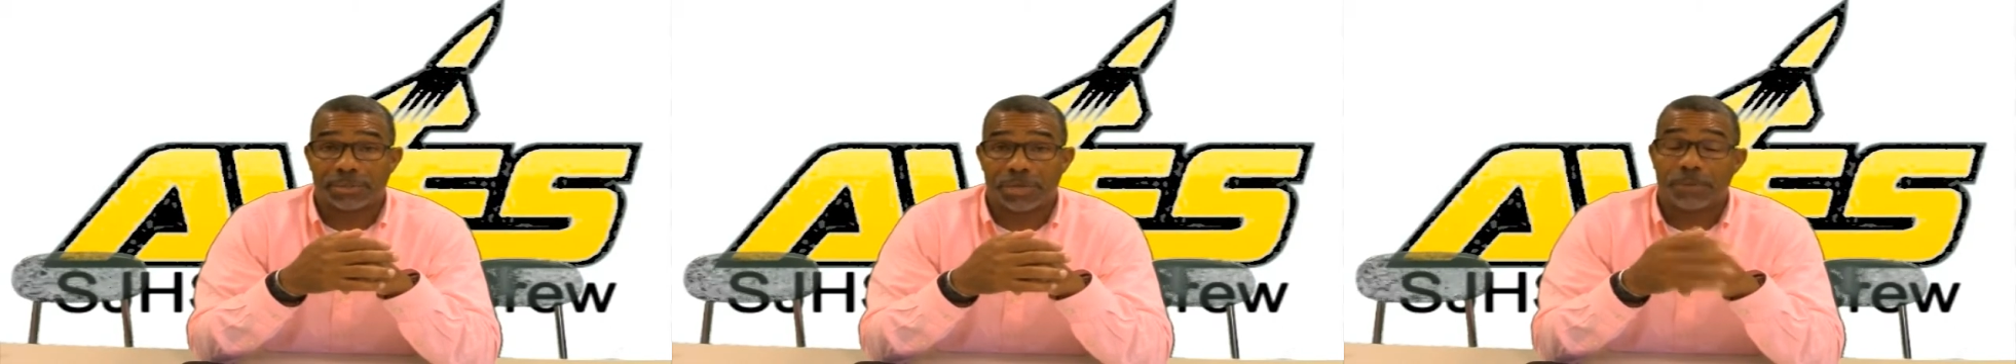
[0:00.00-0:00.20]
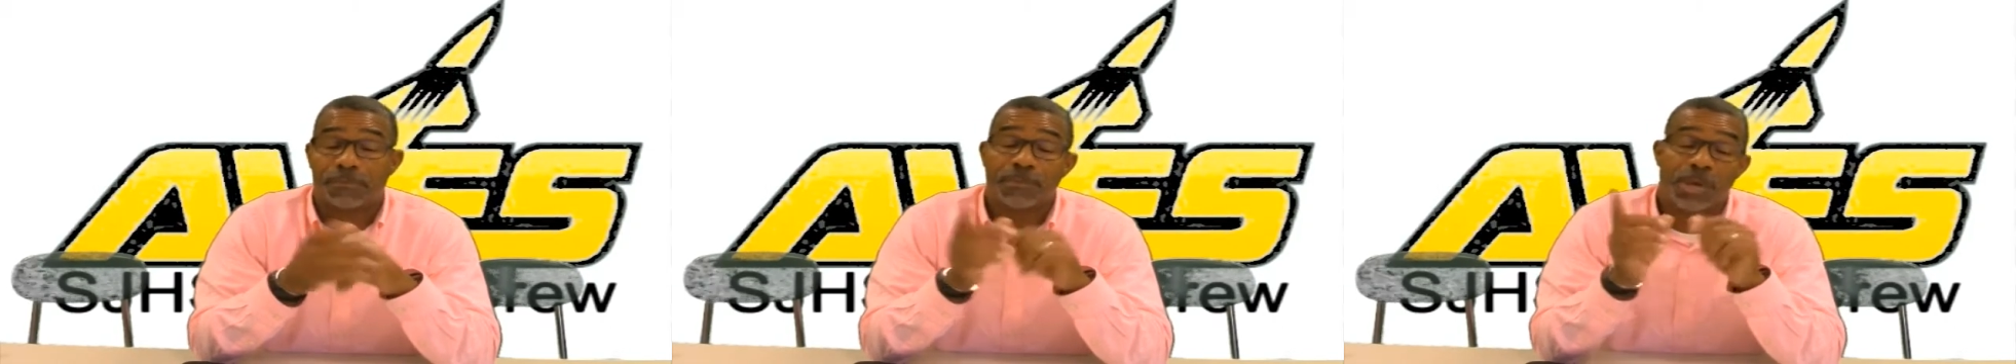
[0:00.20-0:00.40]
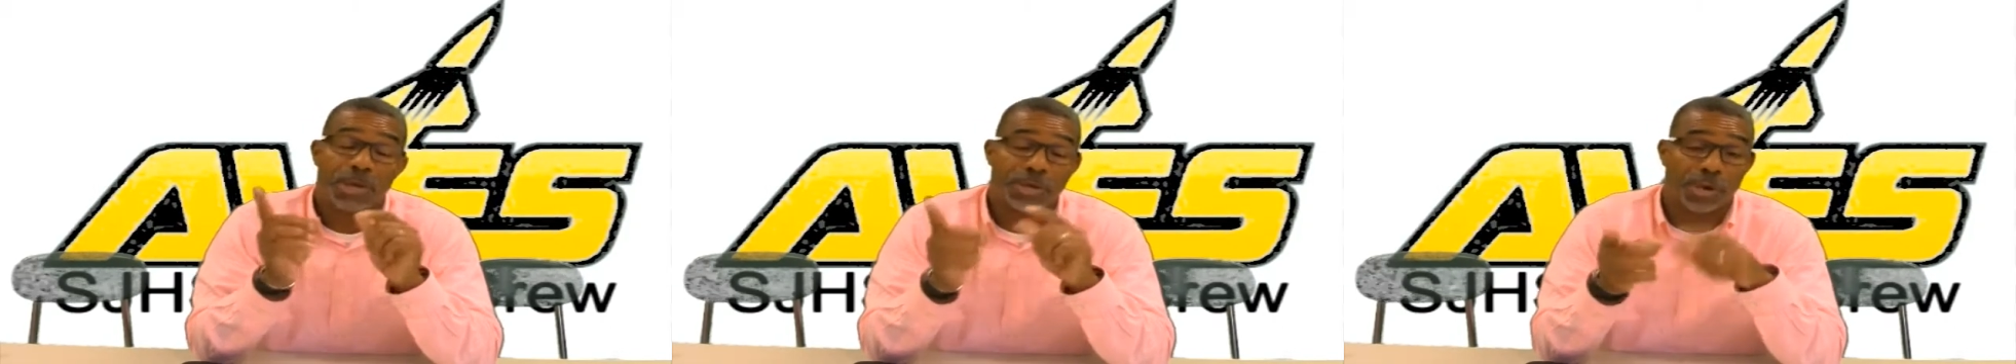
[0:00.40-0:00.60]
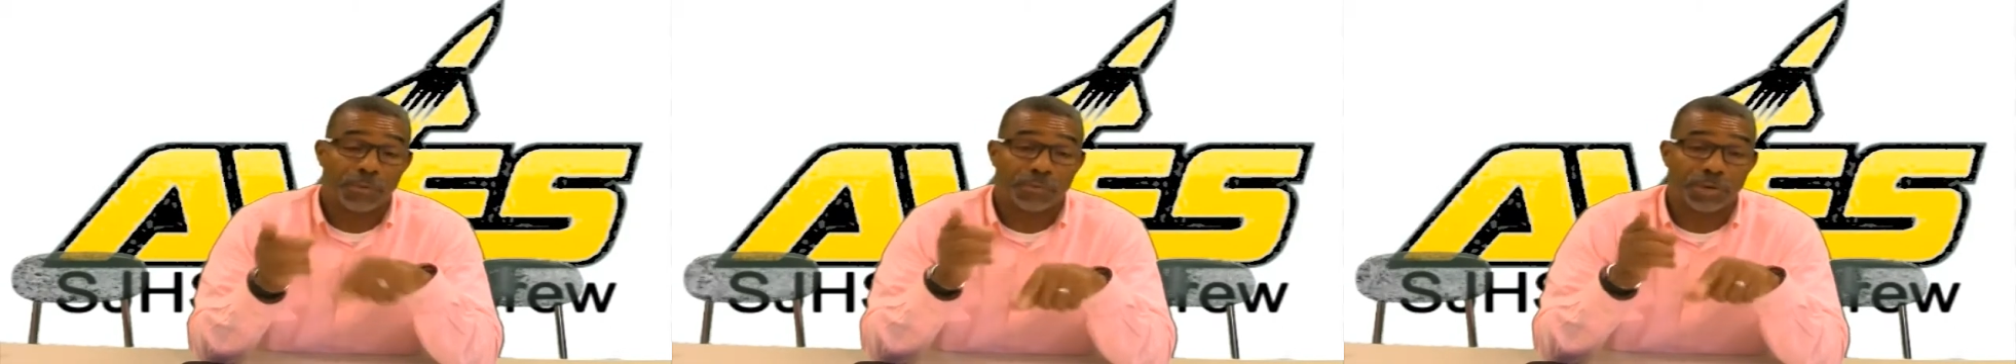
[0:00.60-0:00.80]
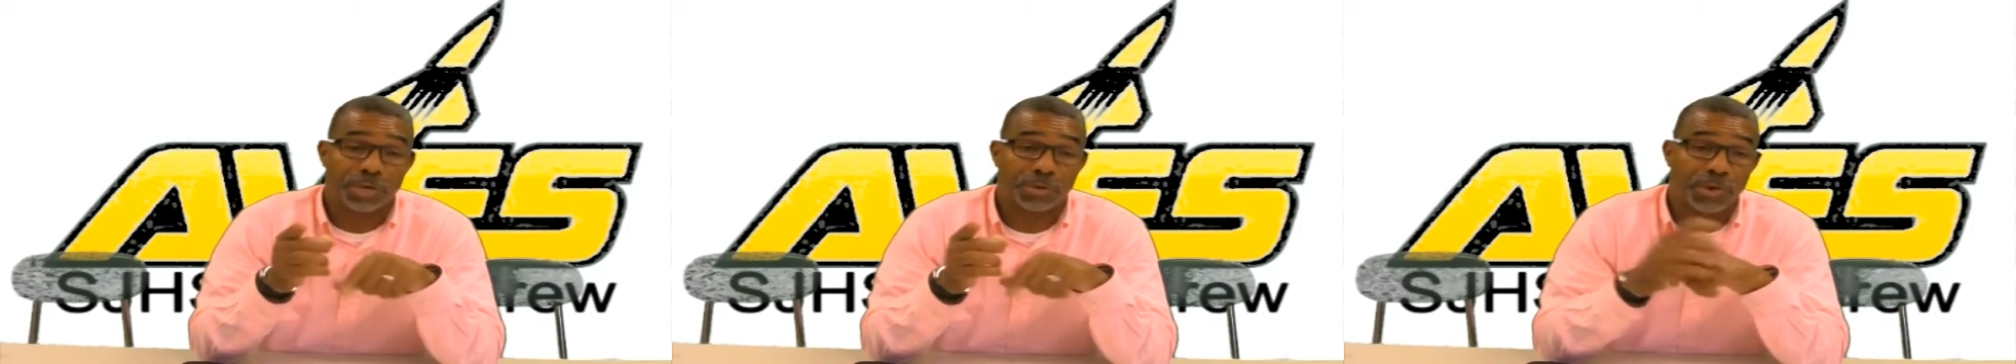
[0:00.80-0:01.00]
So
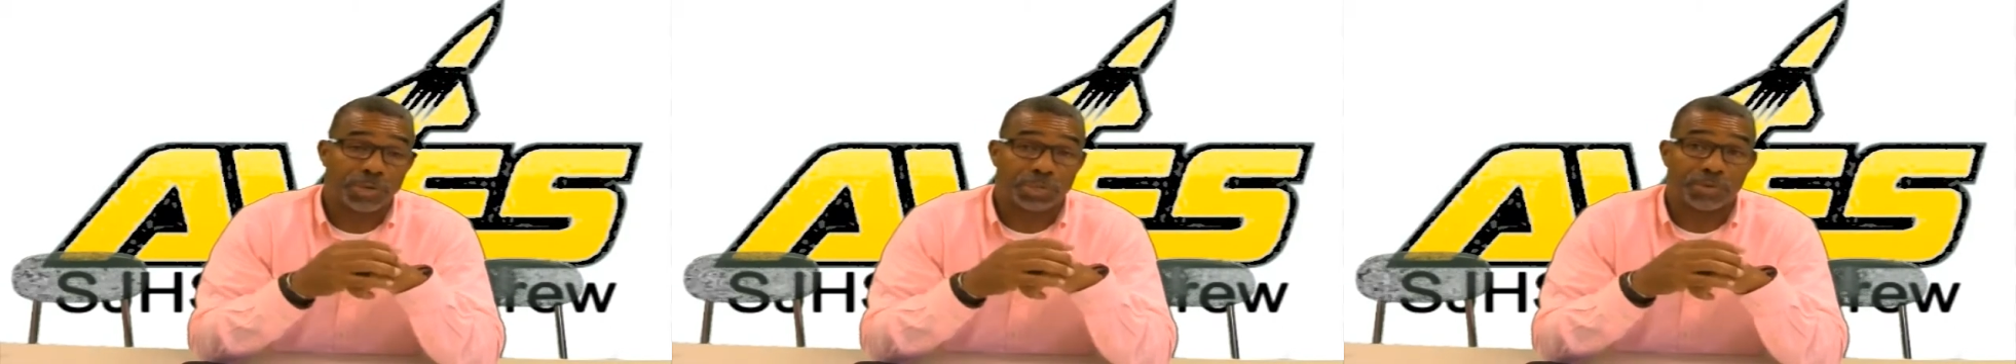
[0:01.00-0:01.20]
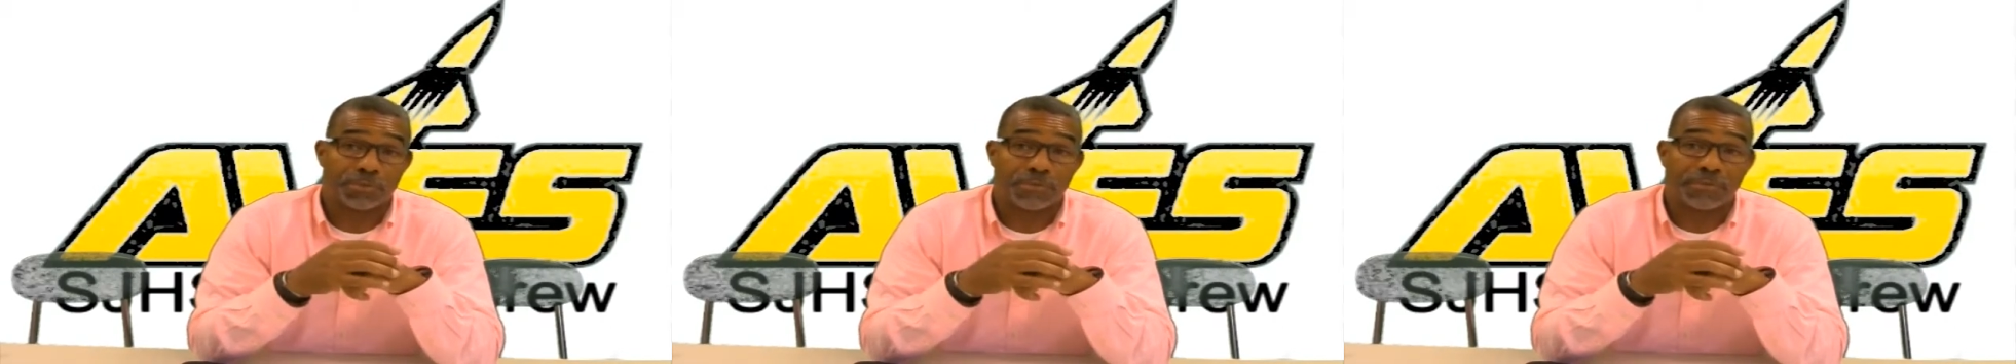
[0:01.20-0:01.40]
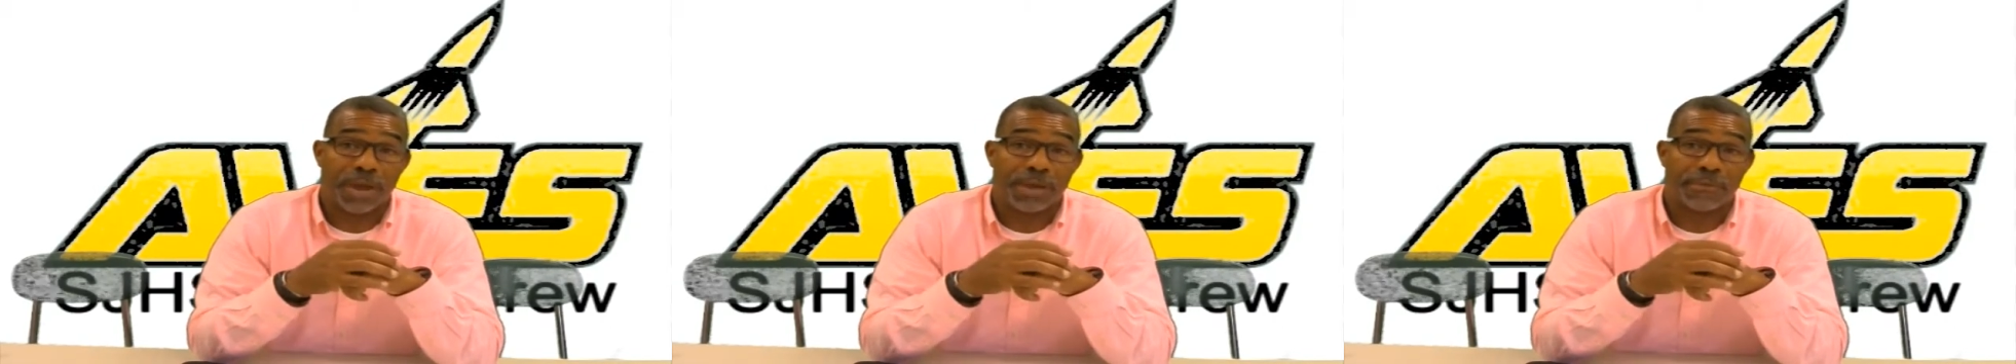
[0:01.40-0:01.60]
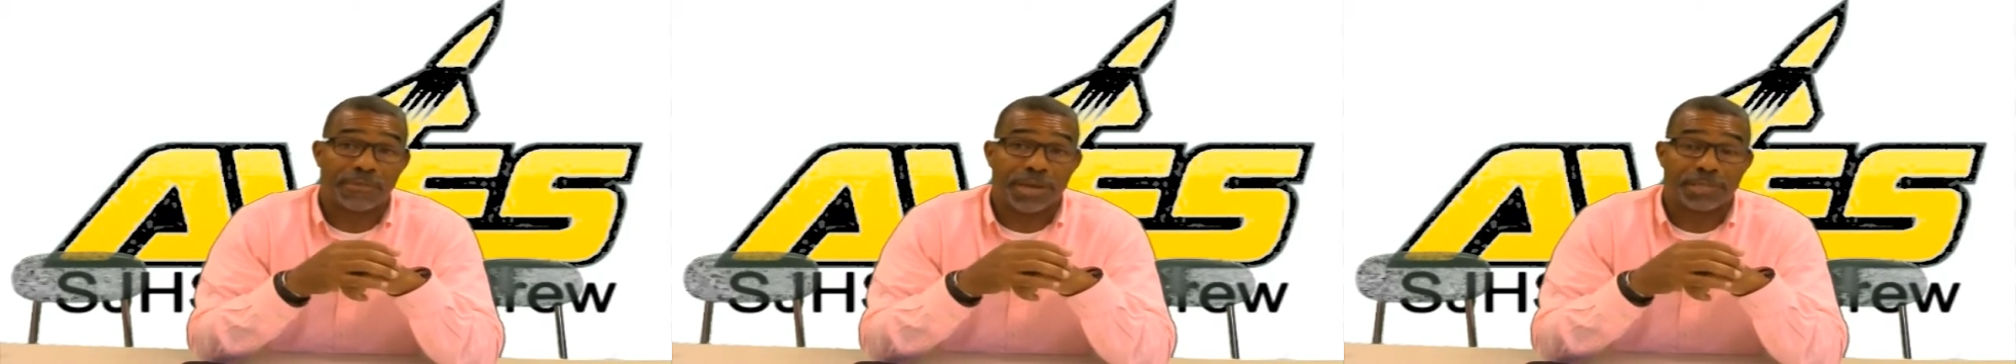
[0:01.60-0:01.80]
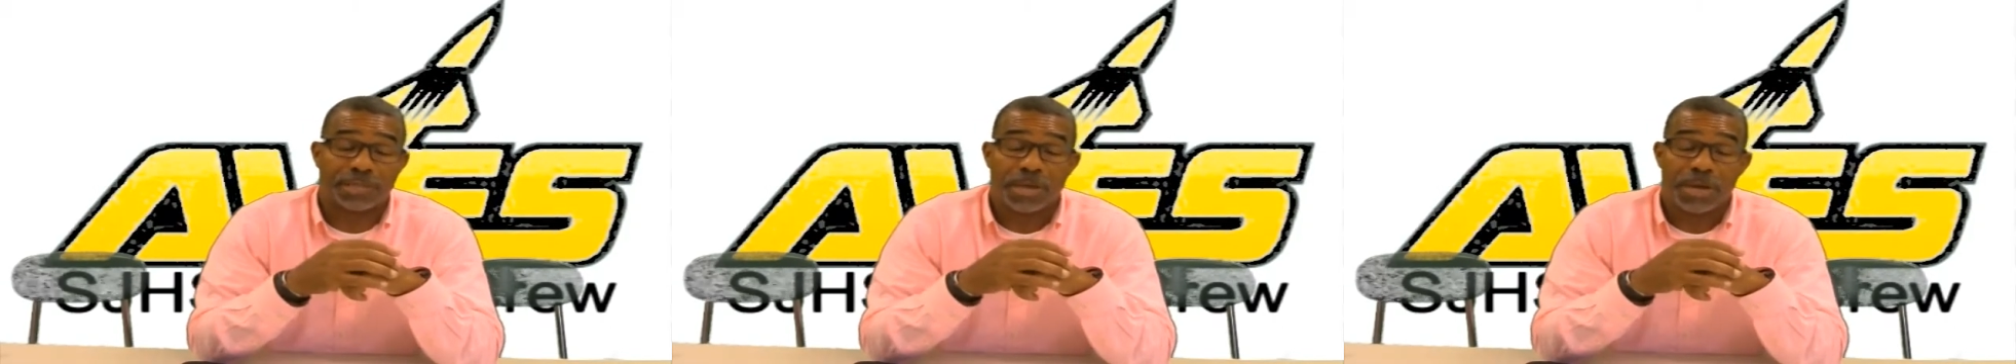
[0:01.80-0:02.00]
don't forget to register for Flight
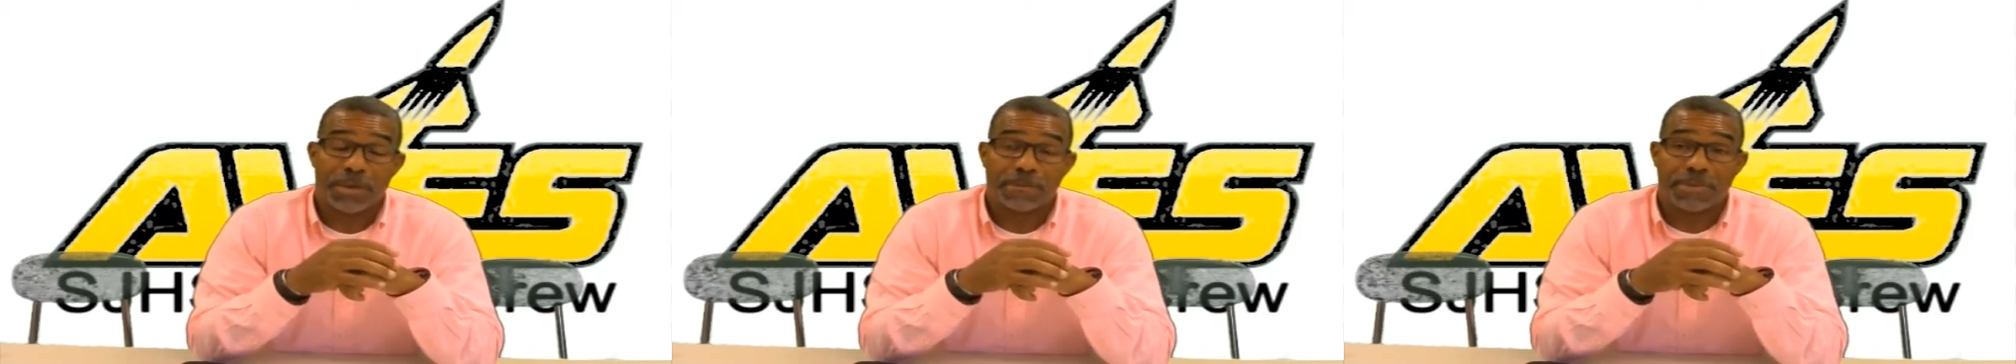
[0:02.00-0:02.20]
Fest.